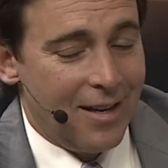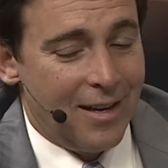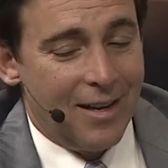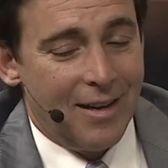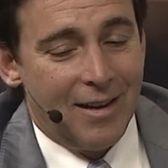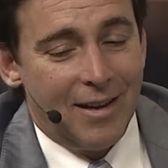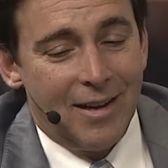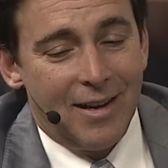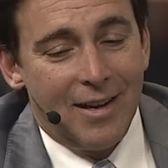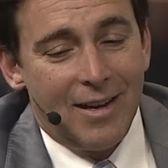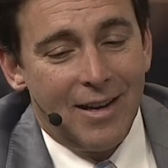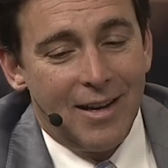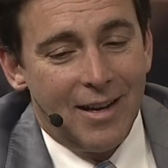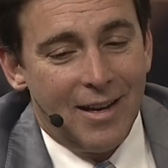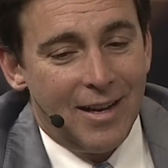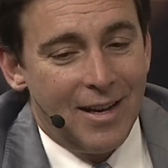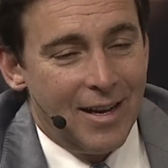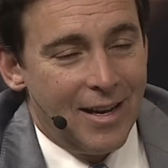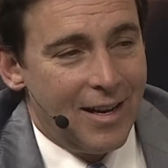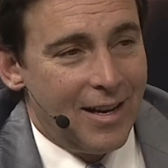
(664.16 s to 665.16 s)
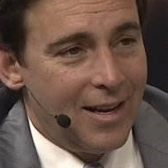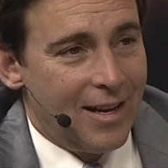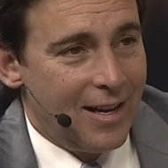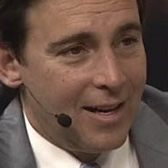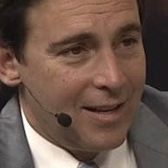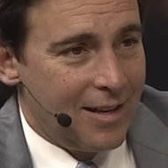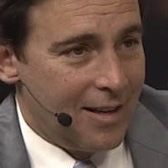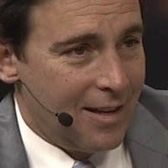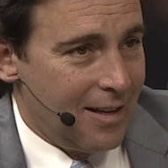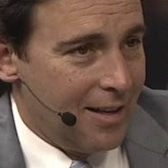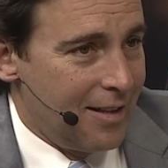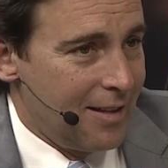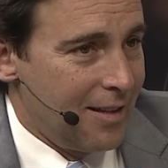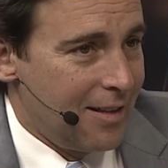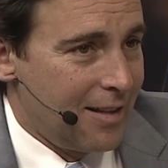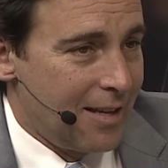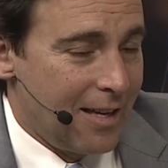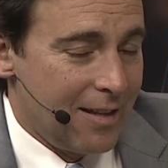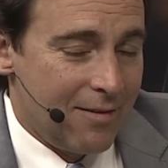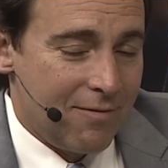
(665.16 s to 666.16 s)
okay, you were in a Mustang last time I, we talked I, to you.
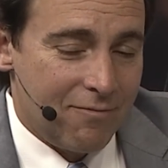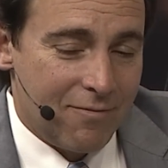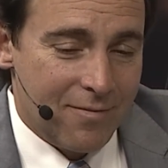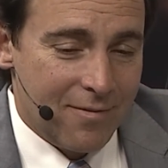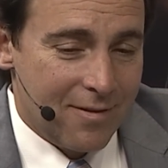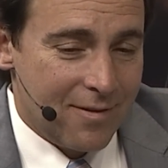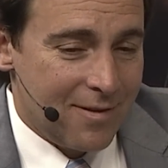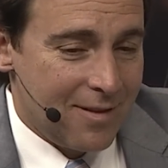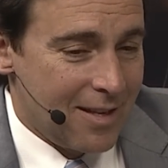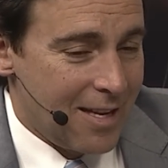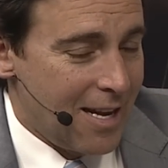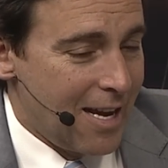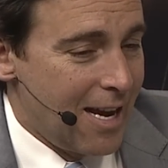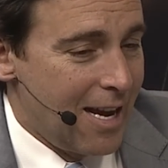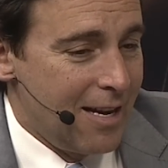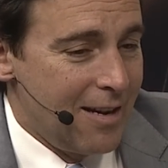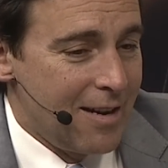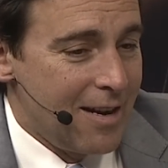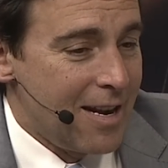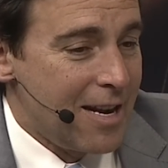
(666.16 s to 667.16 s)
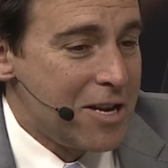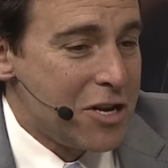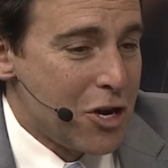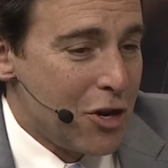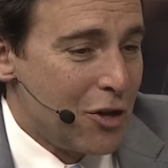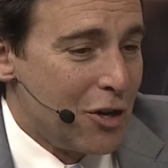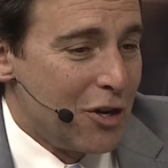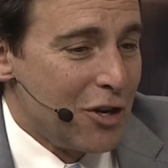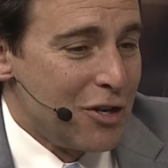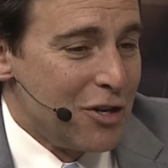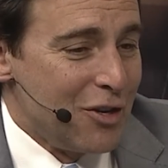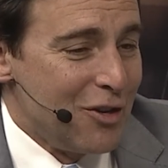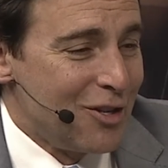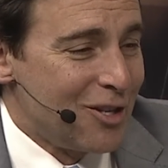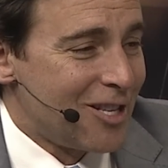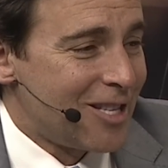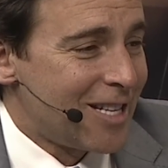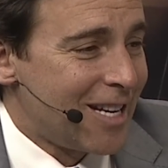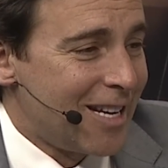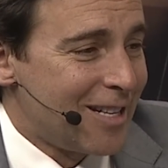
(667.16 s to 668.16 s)
I, You're in a Cobra, I think. And, you know, the good news
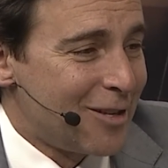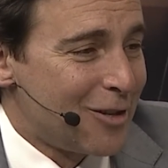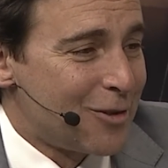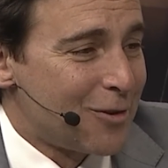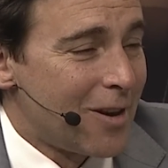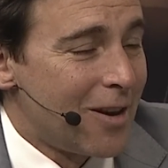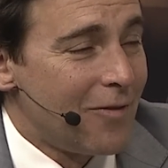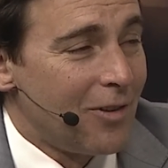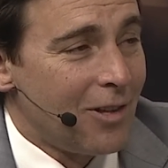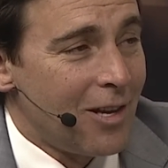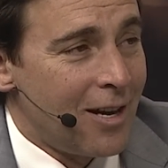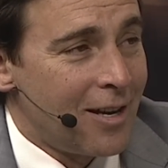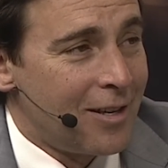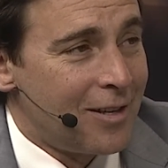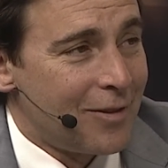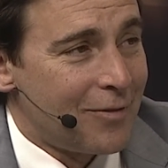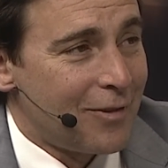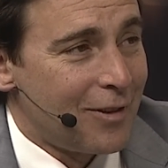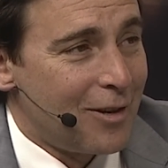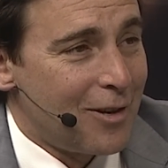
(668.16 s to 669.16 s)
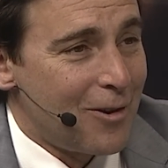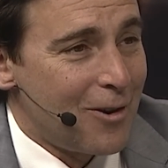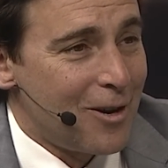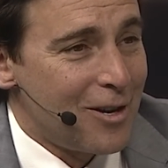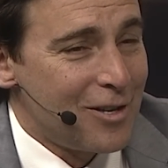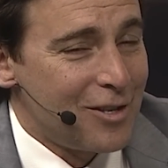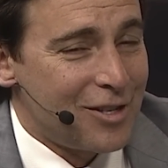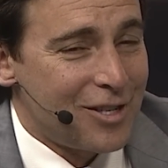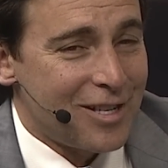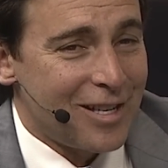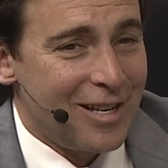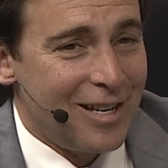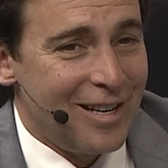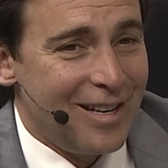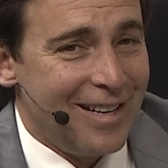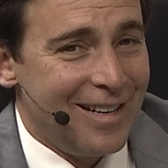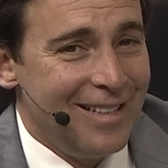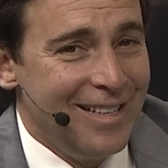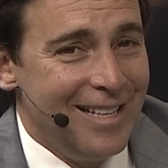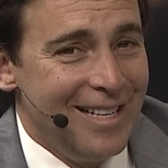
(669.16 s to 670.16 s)
is I get to drive a lot of different cars.
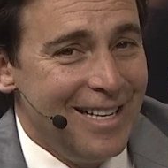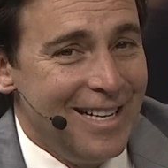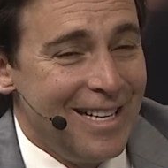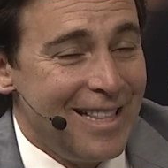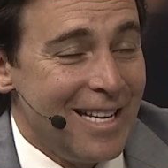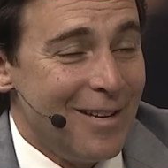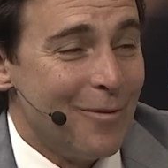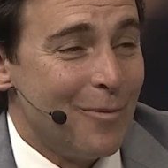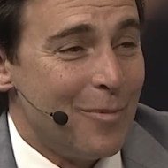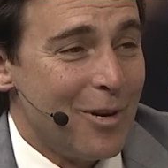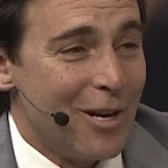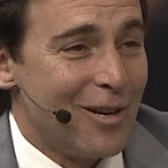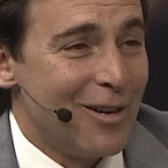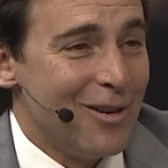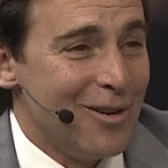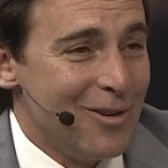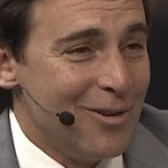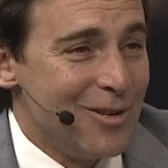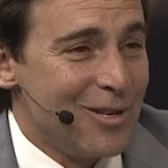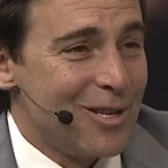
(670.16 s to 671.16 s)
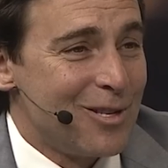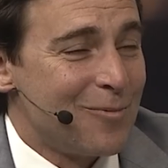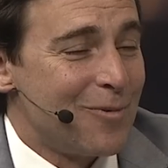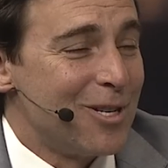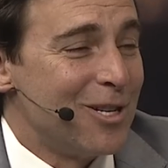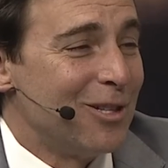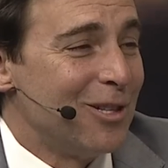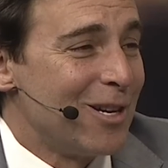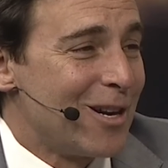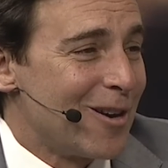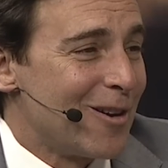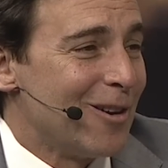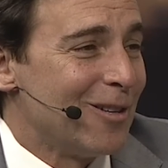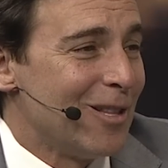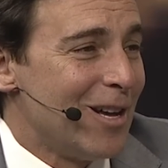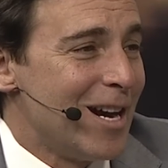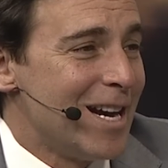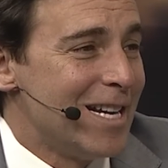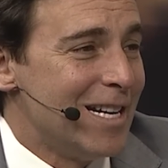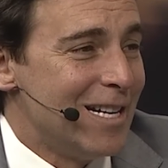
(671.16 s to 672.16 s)
uh, the even better news is when you look at our
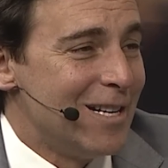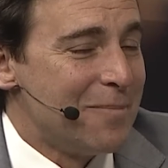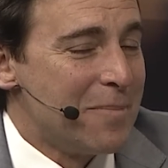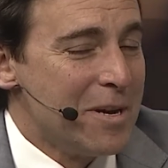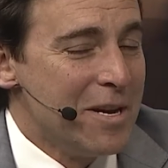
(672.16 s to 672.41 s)
lineup,